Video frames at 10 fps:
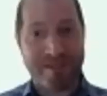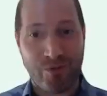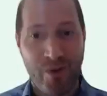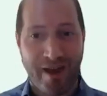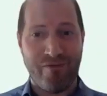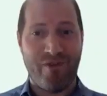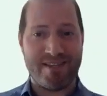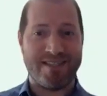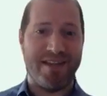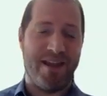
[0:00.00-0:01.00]
that we are
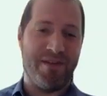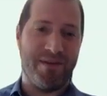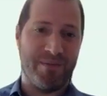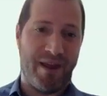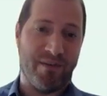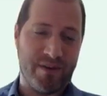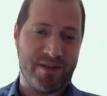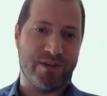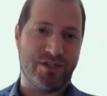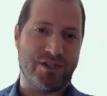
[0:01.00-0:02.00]
investigating and
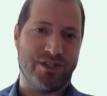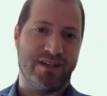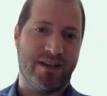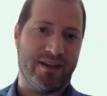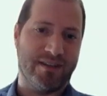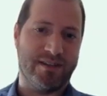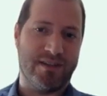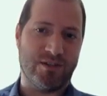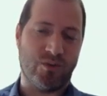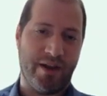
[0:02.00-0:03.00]
researching, and it
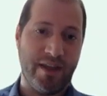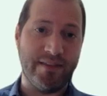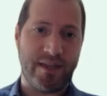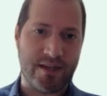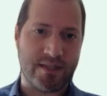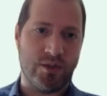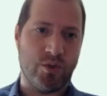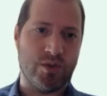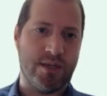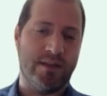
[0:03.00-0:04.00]
is quite interesting to
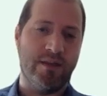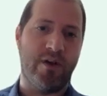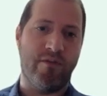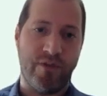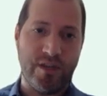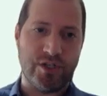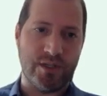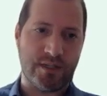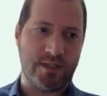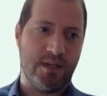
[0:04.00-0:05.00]
see the different
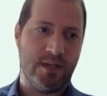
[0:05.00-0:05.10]
features